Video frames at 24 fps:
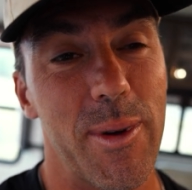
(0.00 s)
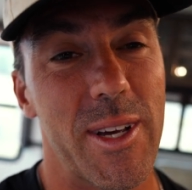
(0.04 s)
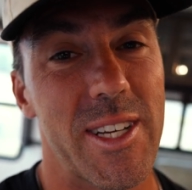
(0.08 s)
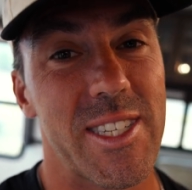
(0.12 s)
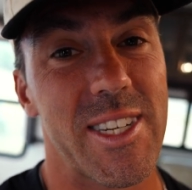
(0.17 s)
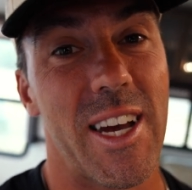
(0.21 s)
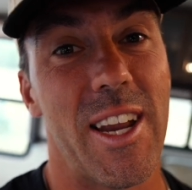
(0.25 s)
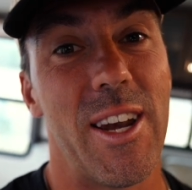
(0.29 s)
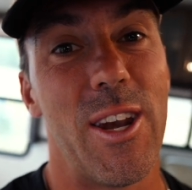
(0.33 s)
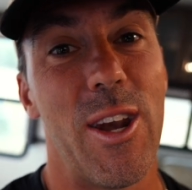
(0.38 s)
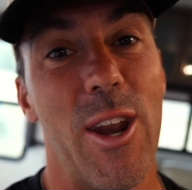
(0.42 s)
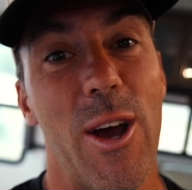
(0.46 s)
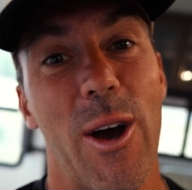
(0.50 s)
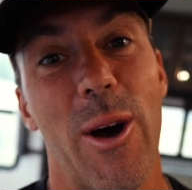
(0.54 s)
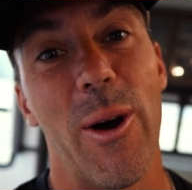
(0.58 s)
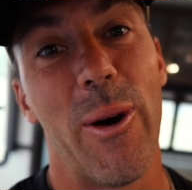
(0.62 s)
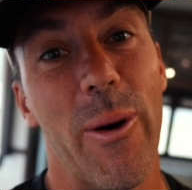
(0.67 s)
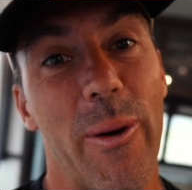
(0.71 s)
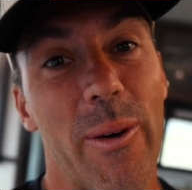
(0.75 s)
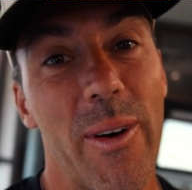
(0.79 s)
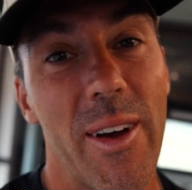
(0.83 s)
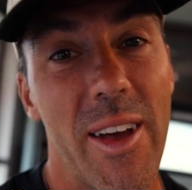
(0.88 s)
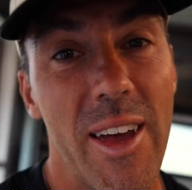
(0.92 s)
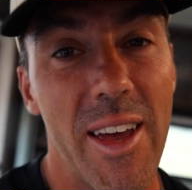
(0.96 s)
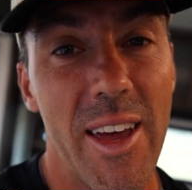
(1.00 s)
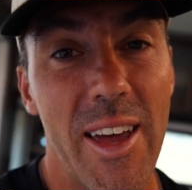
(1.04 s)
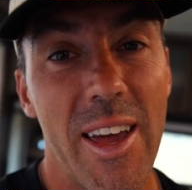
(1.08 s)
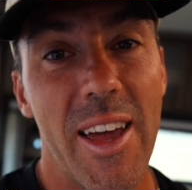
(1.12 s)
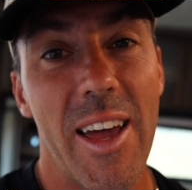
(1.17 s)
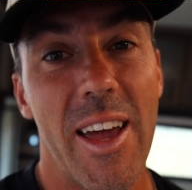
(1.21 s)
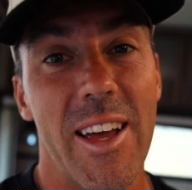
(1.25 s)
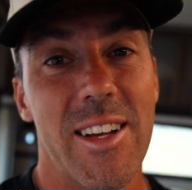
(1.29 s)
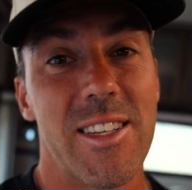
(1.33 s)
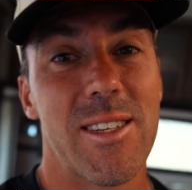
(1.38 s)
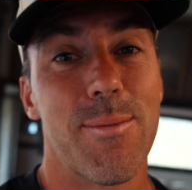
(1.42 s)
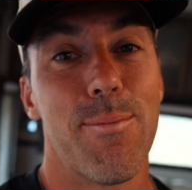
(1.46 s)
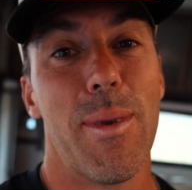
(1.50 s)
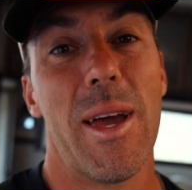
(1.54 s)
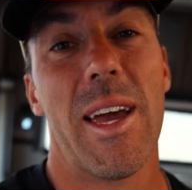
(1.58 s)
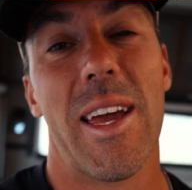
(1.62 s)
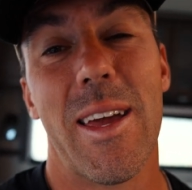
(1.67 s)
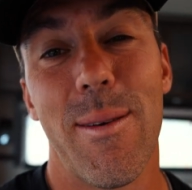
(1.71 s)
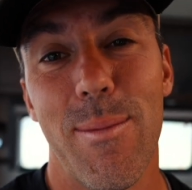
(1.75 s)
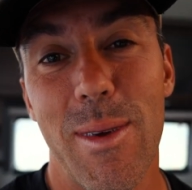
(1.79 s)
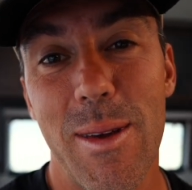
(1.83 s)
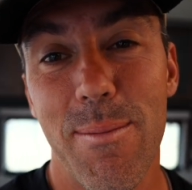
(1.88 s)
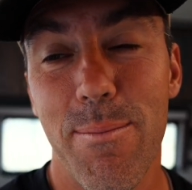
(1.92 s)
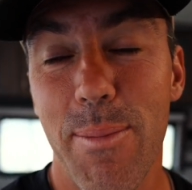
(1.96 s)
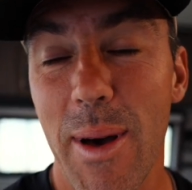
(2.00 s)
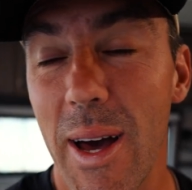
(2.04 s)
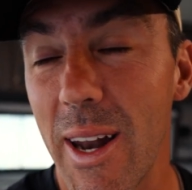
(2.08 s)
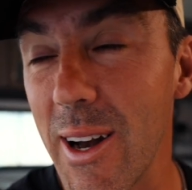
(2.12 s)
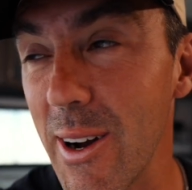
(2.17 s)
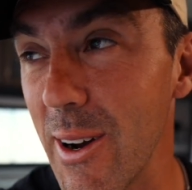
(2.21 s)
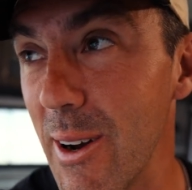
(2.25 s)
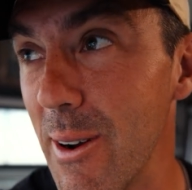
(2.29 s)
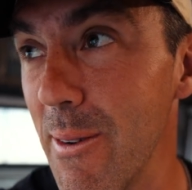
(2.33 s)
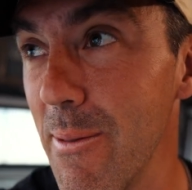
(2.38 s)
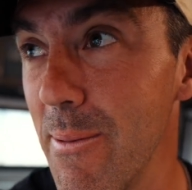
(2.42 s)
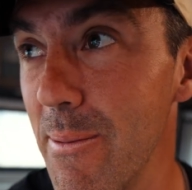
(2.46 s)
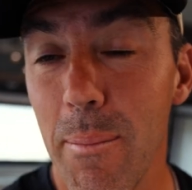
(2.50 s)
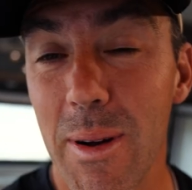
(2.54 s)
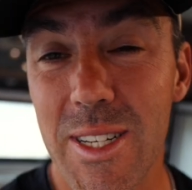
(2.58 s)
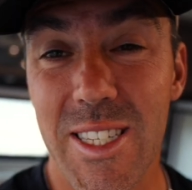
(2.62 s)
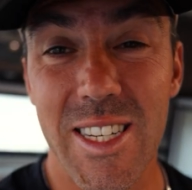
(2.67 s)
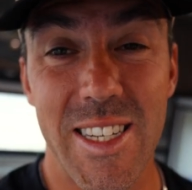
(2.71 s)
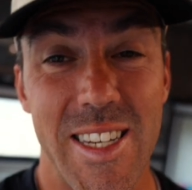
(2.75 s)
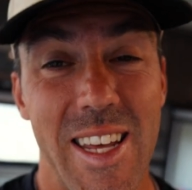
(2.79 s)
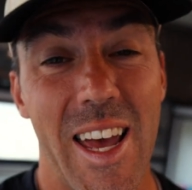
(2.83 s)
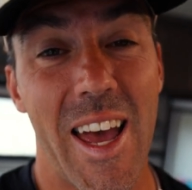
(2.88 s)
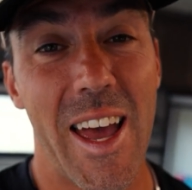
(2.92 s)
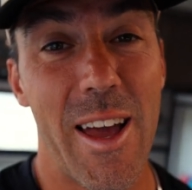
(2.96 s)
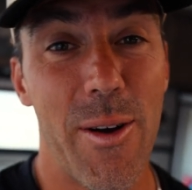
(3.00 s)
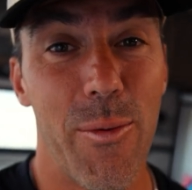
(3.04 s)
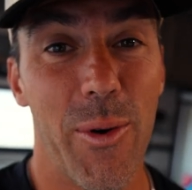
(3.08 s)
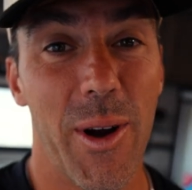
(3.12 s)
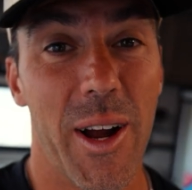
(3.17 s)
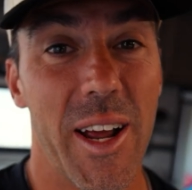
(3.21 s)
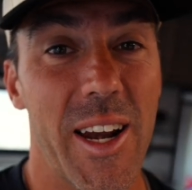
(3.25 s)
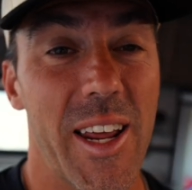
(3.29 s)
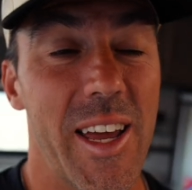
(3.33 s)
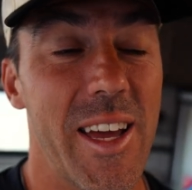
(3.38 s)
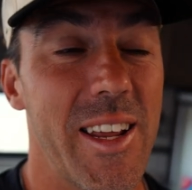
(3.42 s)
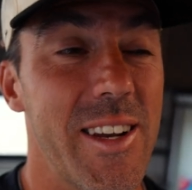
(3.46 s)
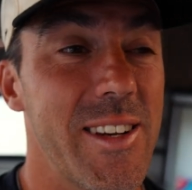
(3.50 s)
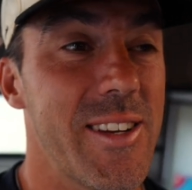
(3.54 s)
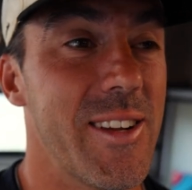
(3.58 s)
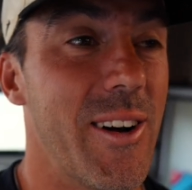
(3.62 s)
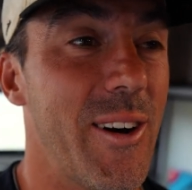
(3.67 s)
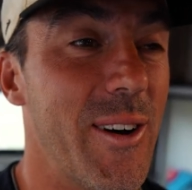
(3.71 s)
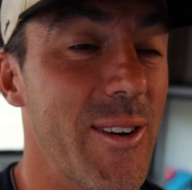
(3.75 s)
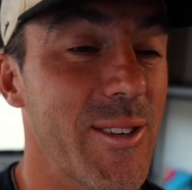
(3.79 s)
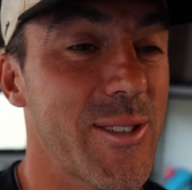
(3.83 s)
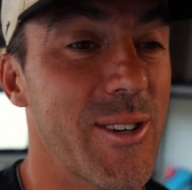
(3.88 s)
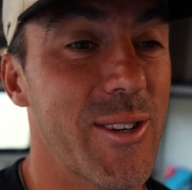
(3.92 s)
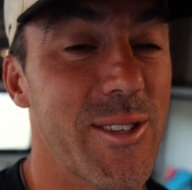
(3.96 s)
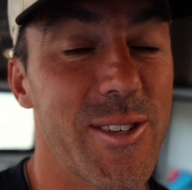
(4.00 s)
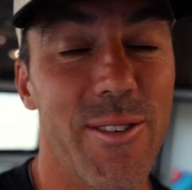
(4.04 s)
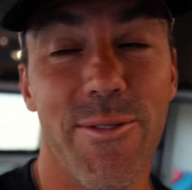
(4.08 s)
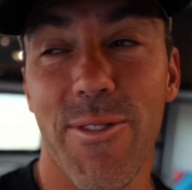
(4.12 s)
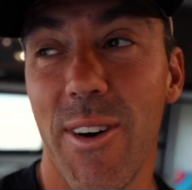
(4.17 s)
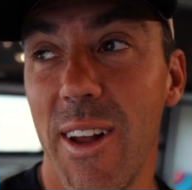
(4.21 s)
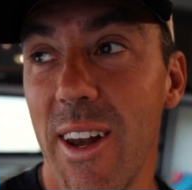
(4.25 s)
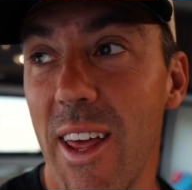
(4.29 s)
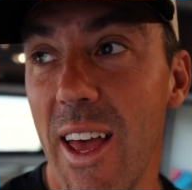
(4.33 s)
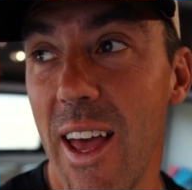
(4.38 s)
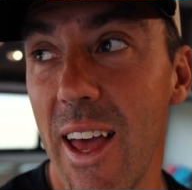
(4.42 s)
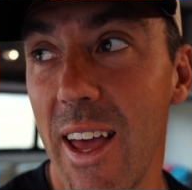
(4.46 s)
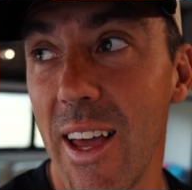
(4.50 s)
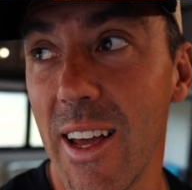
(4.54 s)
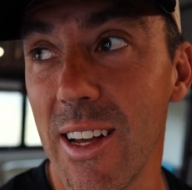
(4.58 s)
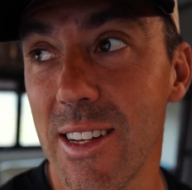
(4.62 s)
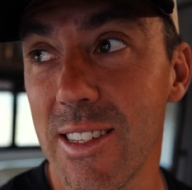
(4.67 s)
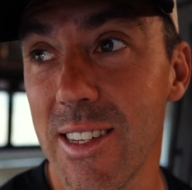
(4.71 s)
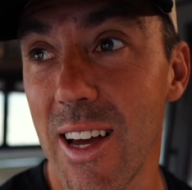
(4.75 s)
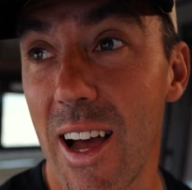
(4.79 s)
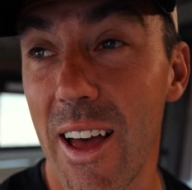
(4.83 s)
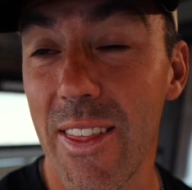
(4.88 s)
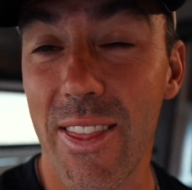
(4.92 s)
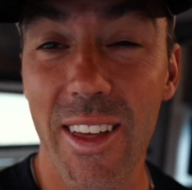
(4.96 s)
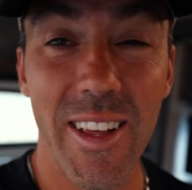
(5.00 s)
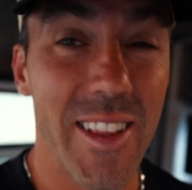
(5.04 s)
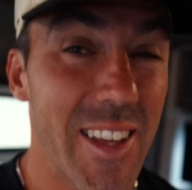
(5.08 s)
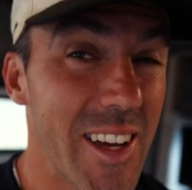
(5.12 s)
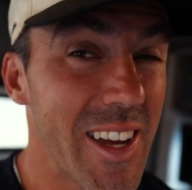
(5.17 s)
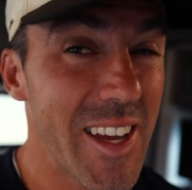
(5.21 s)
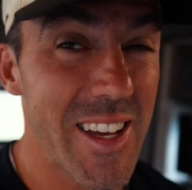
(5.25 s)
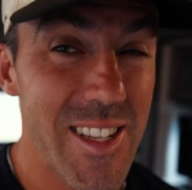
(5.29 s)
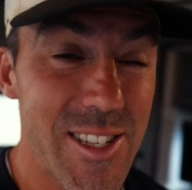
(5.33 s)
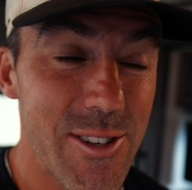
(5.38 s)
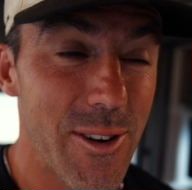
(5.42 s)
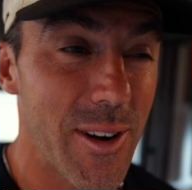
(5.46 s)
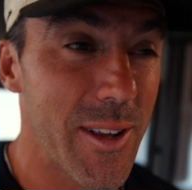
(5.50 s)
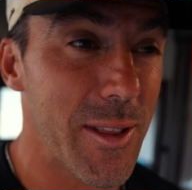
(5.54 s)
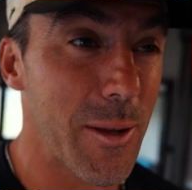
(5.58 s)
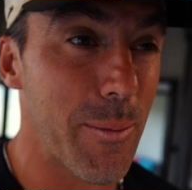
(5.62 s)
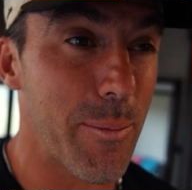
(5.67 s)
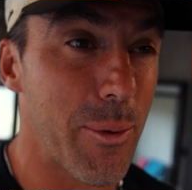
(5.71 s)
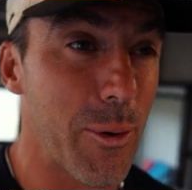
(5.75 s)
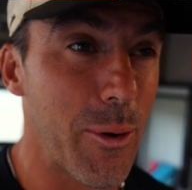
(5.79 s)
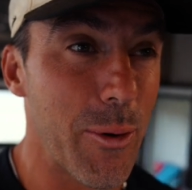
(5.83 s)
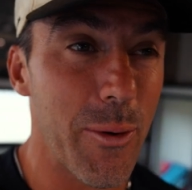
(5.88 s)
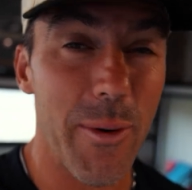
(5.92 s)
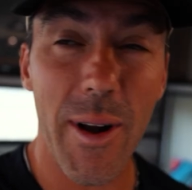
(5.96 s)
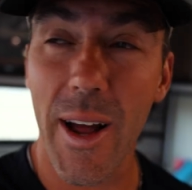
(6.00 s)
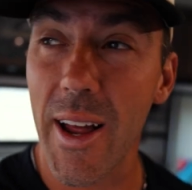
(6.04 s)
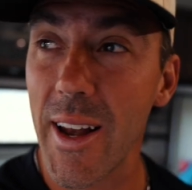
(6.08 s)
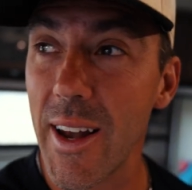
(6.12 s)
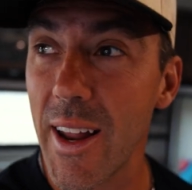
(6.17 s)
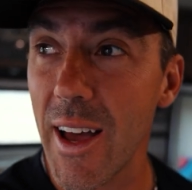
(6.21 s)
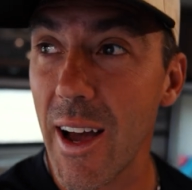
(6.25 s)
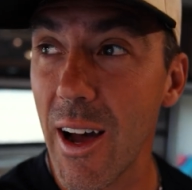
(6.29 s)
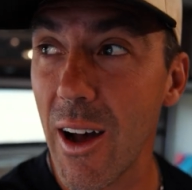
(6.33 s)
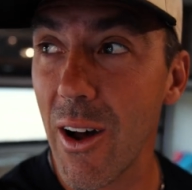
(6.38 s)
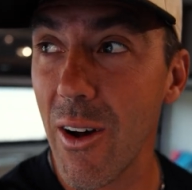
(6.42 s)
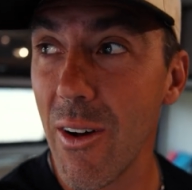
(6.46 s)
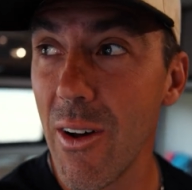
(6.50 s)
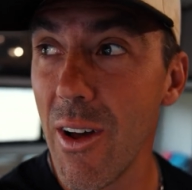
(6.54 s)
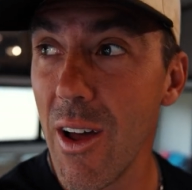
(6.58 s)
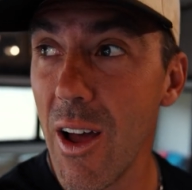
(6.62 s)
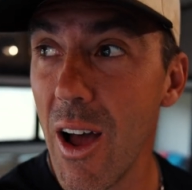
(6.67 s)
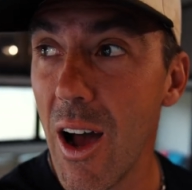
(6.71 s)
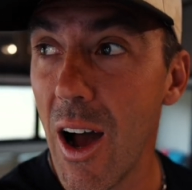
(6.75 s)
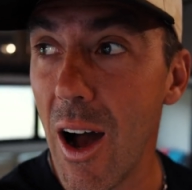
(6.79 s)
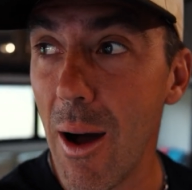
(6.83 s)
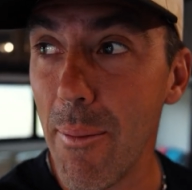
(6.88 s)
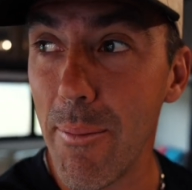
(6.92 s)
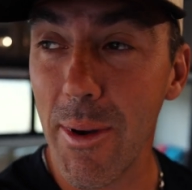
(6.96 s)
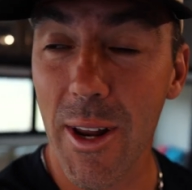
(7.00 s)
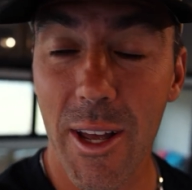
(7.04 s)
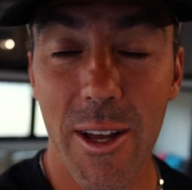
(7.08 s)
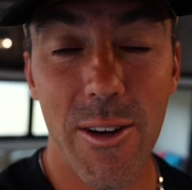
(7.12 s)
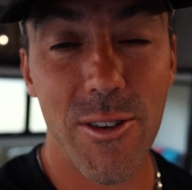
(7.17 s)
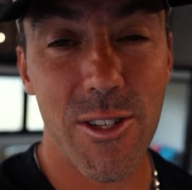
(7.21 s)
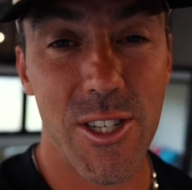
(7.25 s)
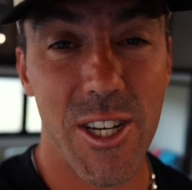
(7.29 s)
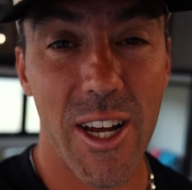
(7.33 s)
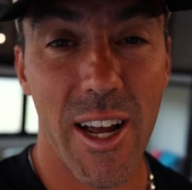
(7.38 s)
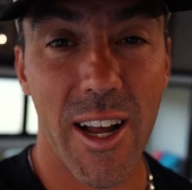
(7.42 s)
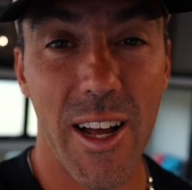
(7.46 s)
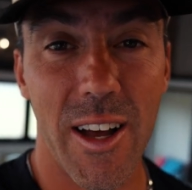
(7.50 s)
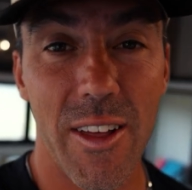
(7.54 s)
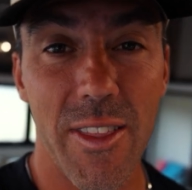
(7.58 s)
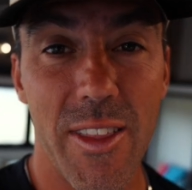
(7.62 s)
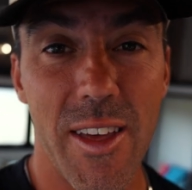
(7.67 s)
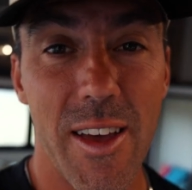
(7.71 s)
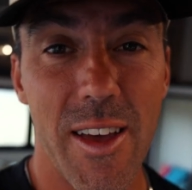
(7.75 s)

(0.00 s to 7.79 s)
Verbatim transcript: because I know it's making me better. But today we're gonna get into all sorts of fun hangs. I think the kids are at the pool right now. I'm gonna go check on